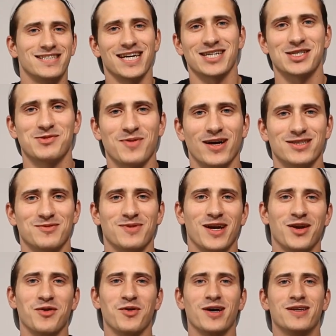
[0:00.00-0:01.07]
It's actually sponsored
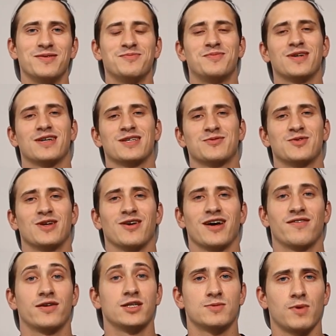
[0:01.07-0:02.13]
by no one because we don't
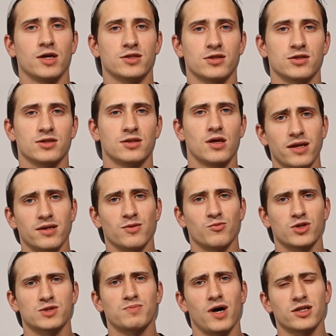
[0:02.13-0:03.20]
have any sponsors, but
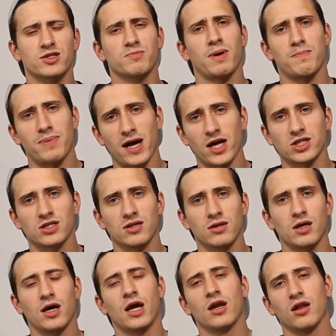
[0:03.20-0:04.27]
we're sponsored by
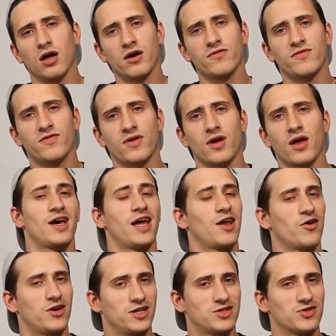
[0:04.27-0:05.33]
passion and love and
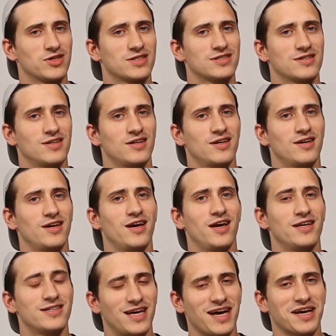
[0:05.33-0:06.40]
our interest
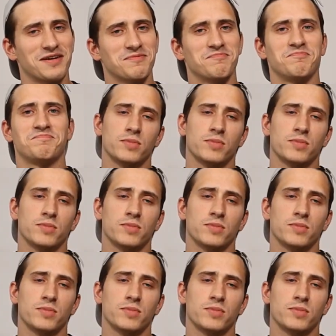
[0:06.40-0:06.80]
in tech.